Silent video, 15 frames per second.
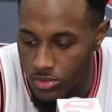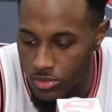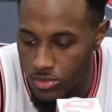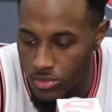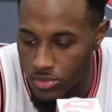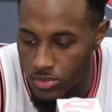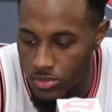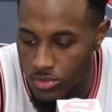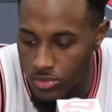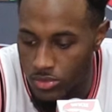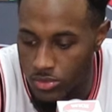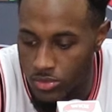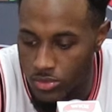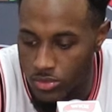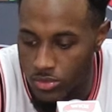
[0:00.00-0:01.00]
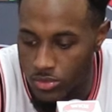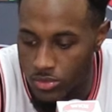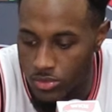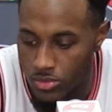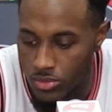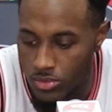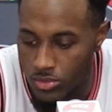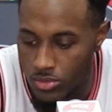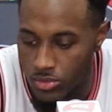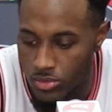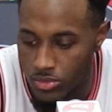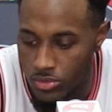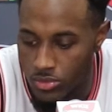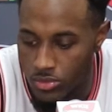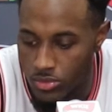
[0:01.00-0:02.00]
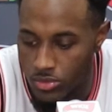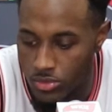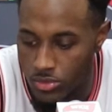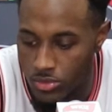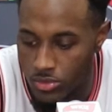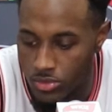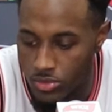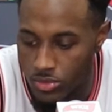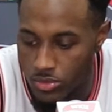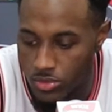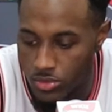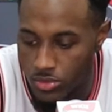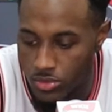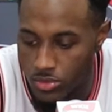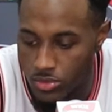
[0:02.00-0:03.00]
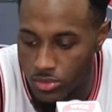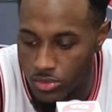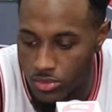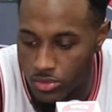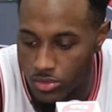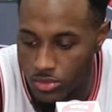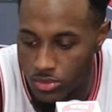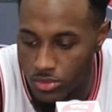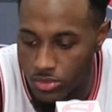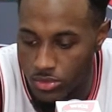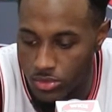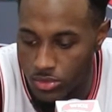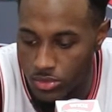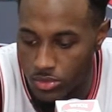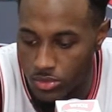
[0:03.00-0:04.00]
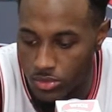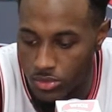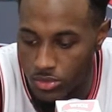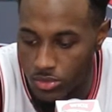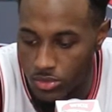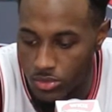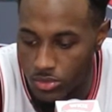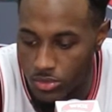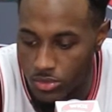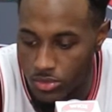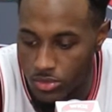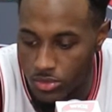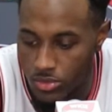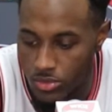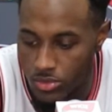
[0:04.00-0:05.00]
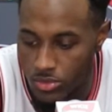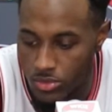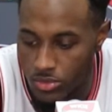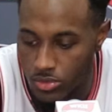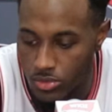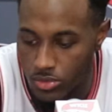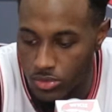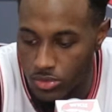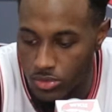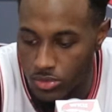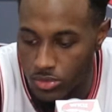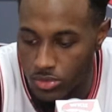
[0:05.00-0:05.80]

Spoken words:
(silent)